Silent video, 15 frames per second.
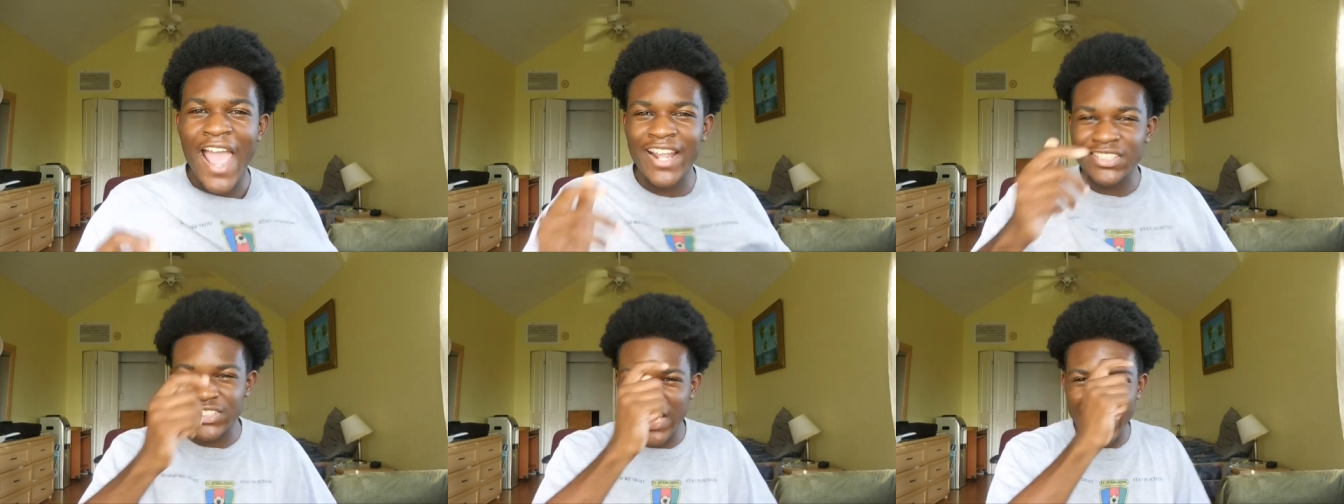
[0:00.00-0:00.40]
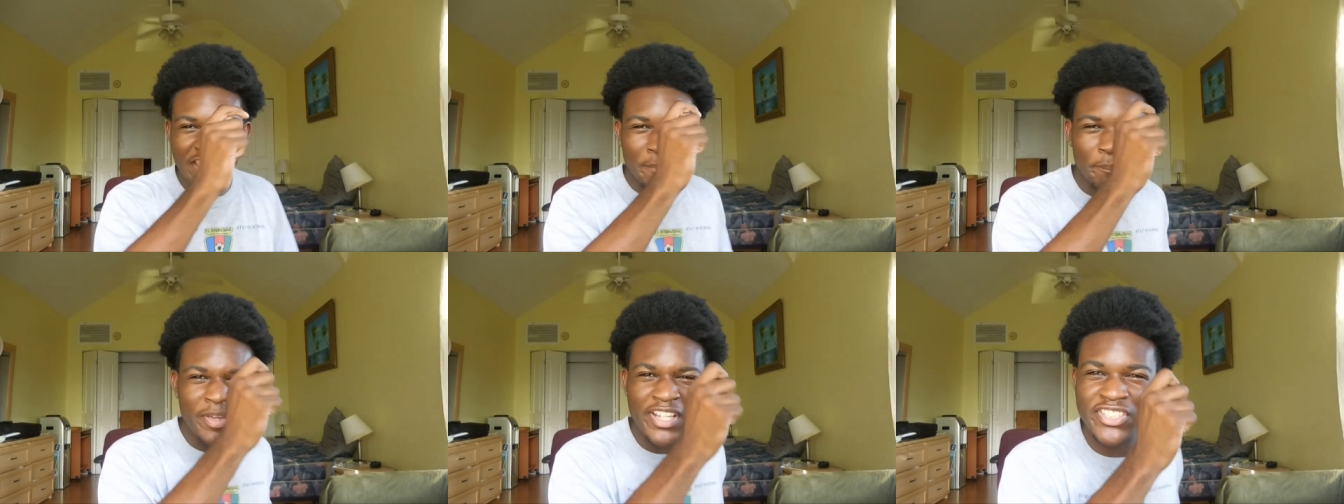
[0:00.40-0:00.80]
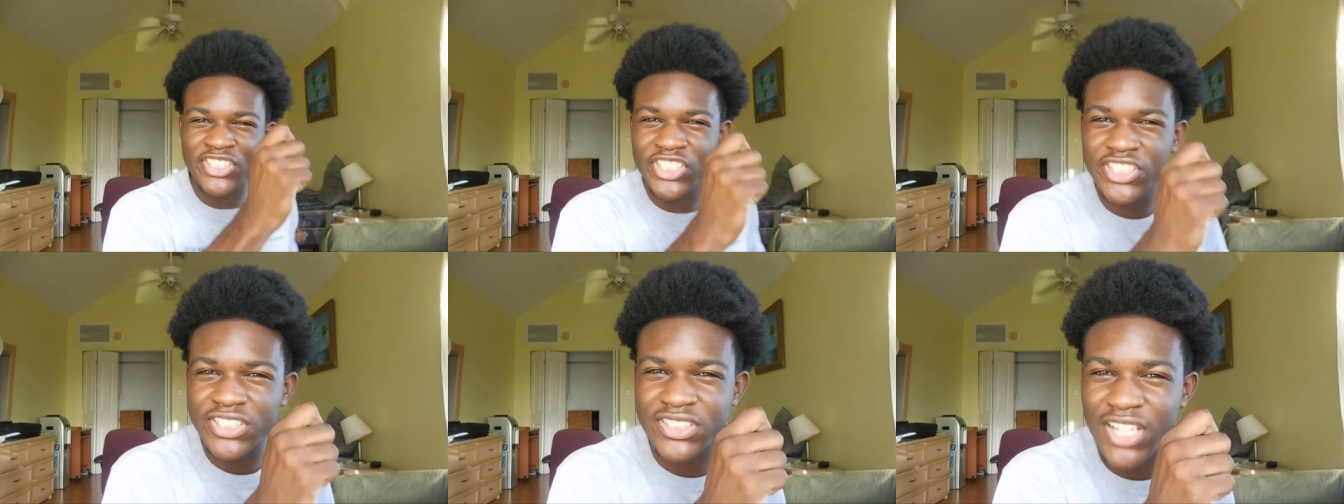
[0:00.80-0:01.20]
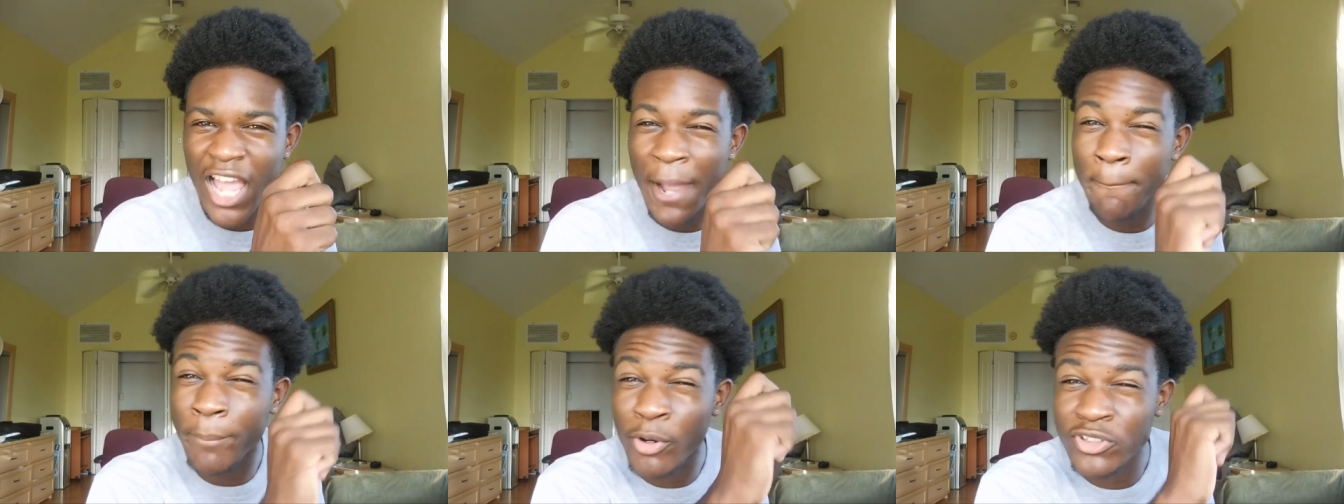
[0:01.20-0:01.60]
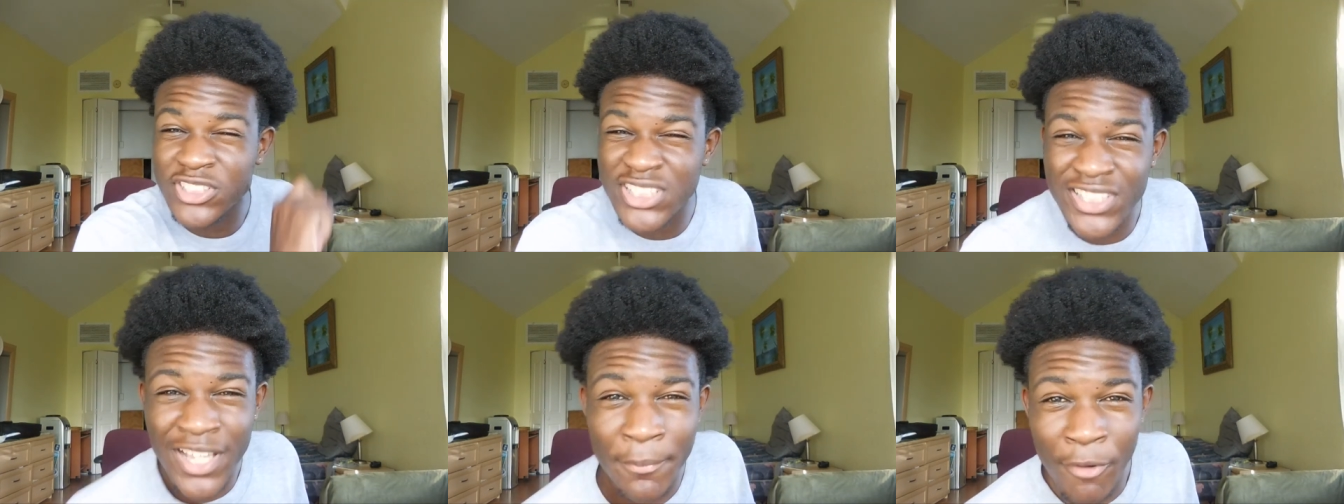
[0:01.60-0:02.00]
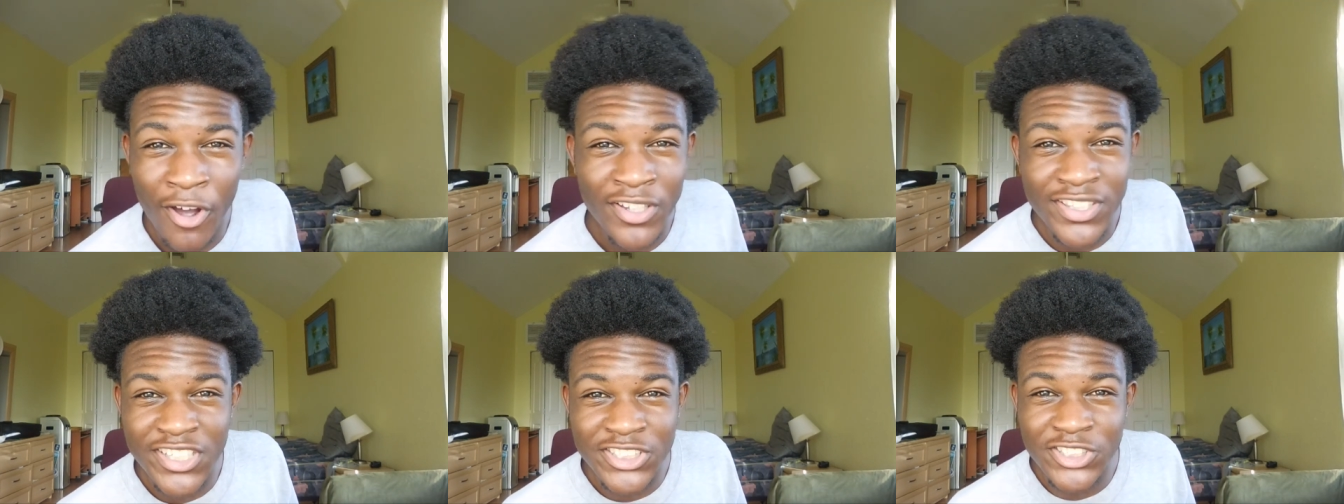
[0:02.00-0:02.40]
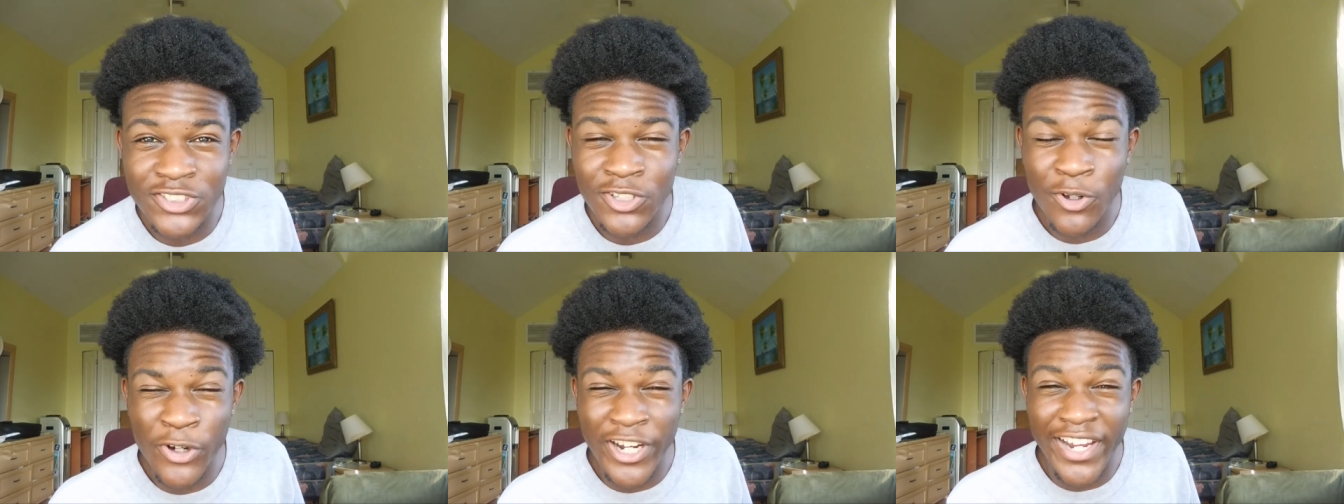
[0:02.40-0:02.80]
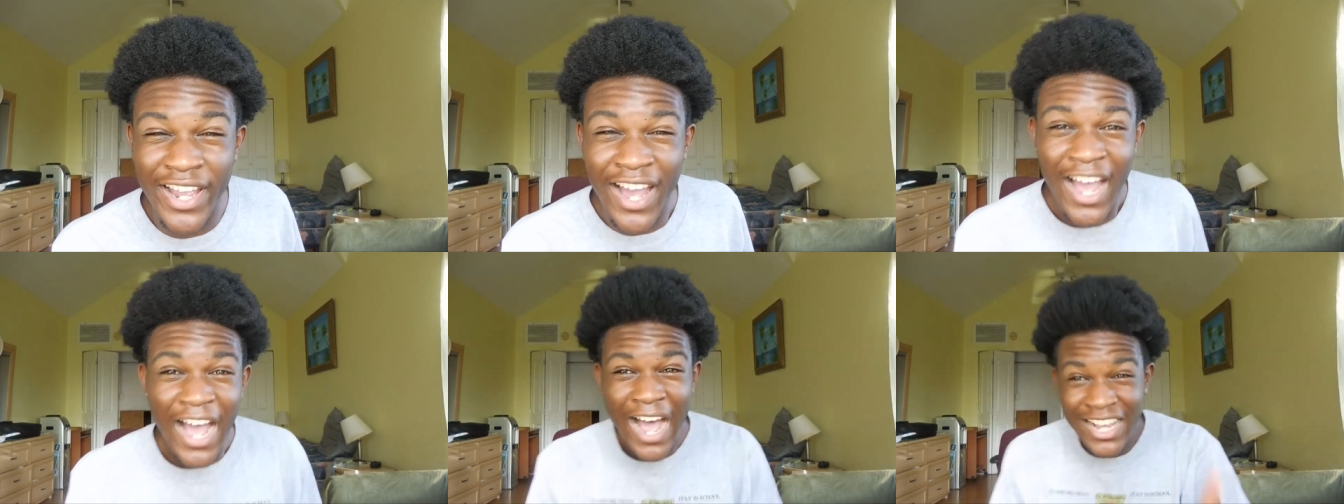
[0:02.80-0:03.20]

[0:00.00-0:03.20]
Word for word: and taking pictures and posting them on their story